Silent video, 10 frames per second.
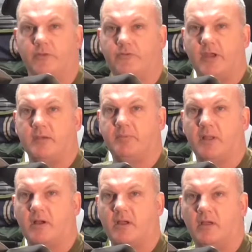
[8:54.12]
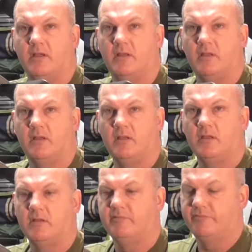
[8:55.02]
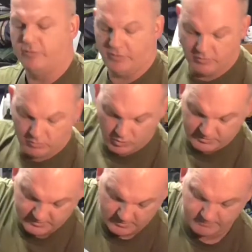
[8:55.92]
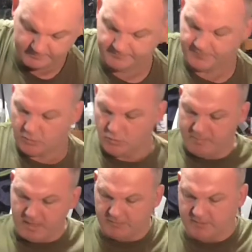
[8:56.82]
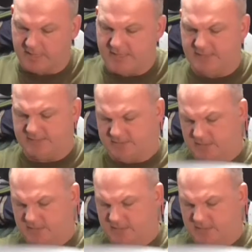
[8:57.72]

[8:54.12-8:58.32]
drain plug for your water, your melted ice.